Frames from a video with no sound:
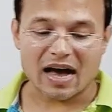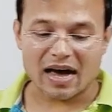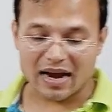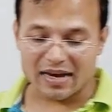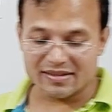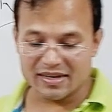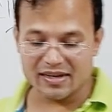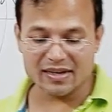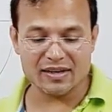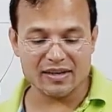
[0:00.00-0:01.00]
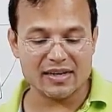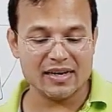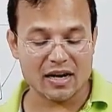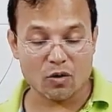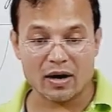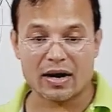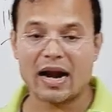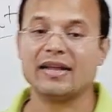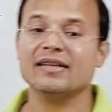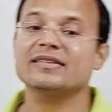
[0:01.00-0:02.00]
arising in a
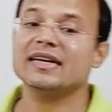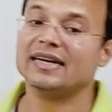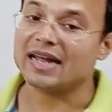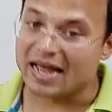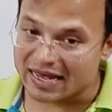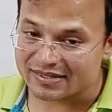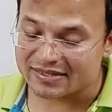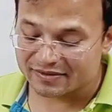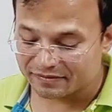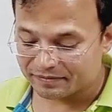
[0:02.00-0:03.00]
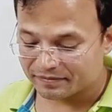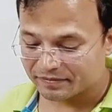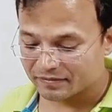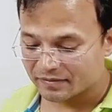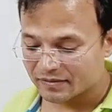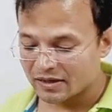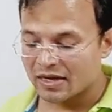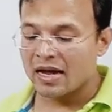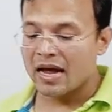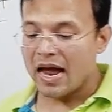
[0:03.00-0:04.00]
contracting state S
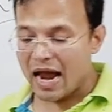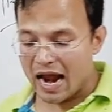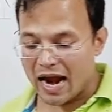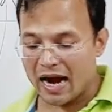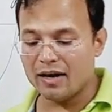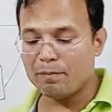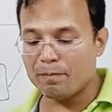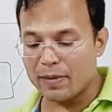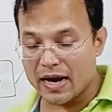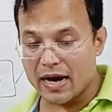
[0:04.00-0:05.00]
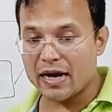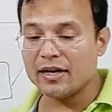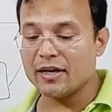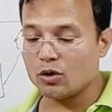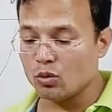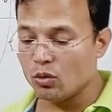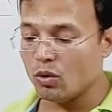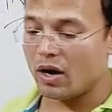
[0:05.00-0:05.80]
and paid to